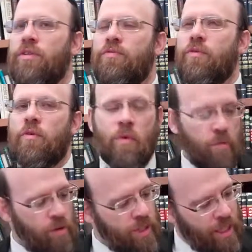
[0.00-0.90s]
for a
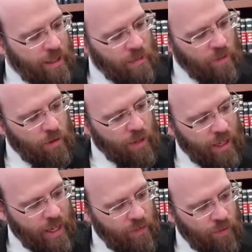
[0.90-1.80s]
person has to be very
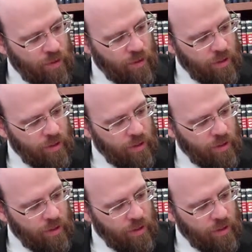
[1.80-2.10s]
careful.